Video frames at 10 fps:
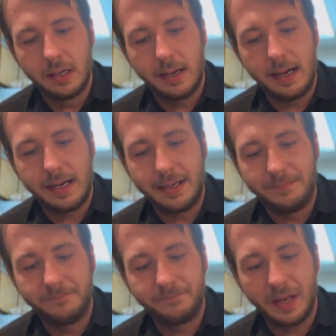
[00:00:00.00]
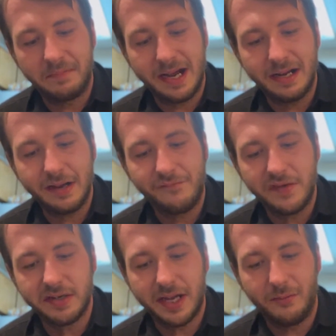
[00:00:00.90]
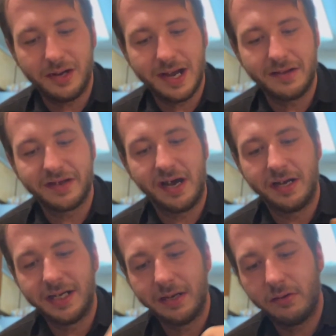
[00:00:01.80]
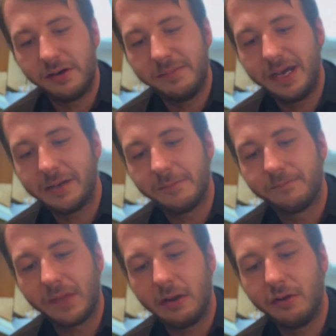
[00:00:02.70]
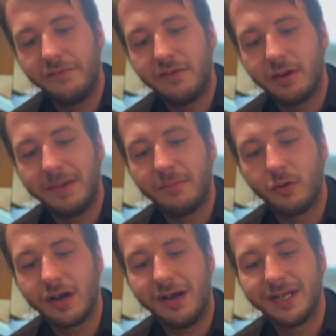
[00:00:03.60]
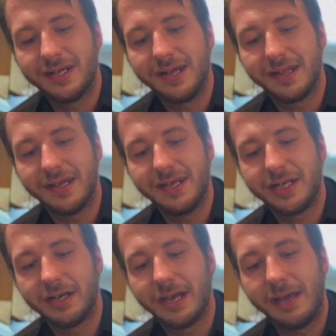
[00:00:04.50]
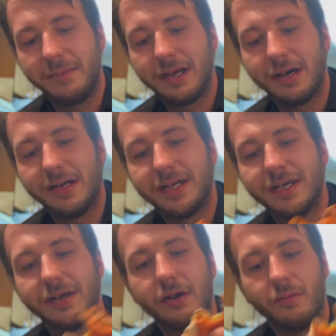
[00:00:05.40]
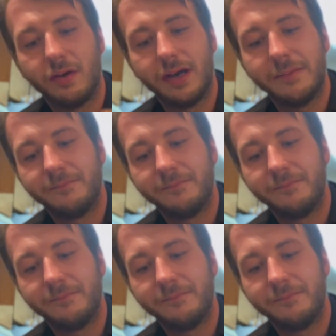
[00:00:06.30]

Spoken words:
I'm kind of confused at what kind of content I want to make. I don't know if I want to make more content like this or gaming content or what.